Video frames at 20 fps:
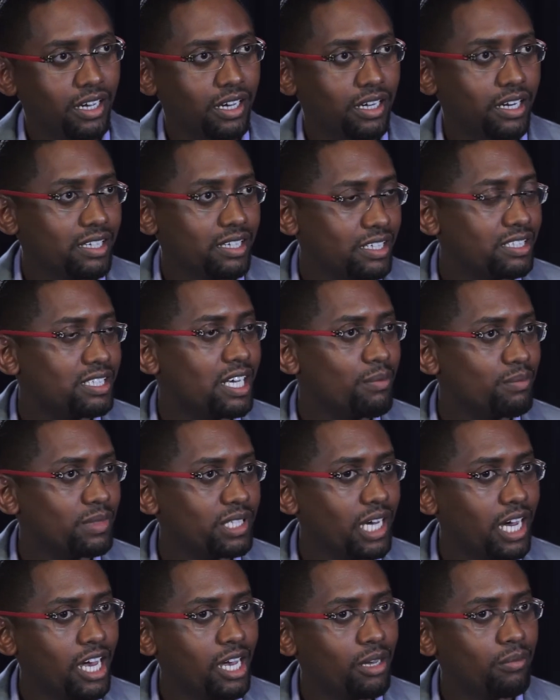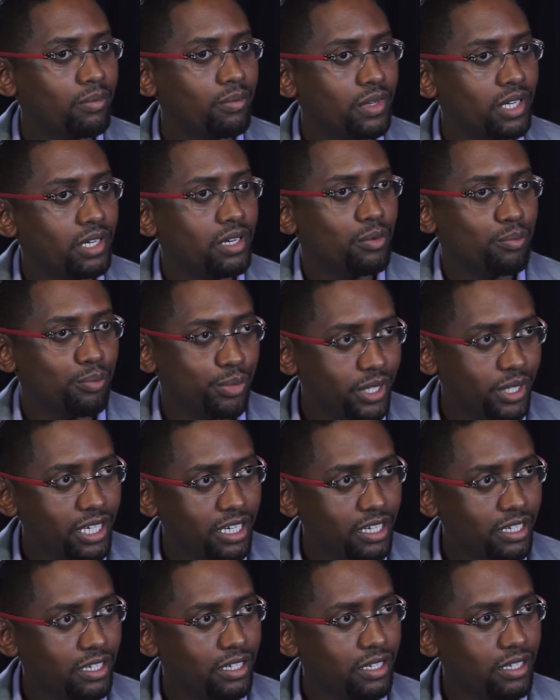And at the same time,
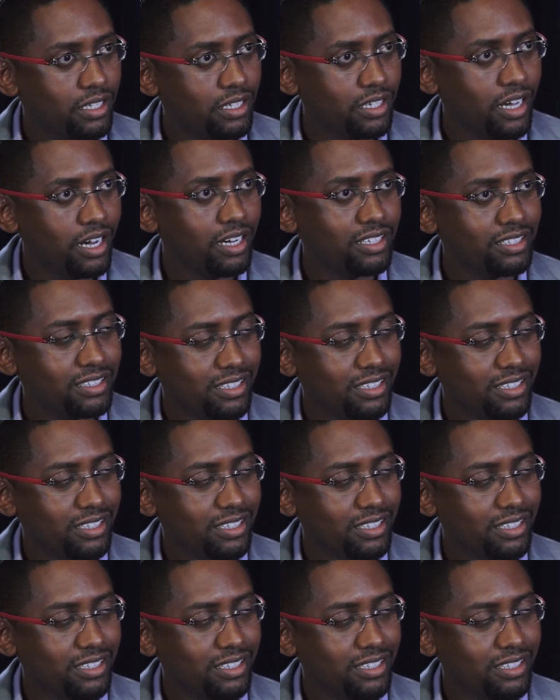bringing in young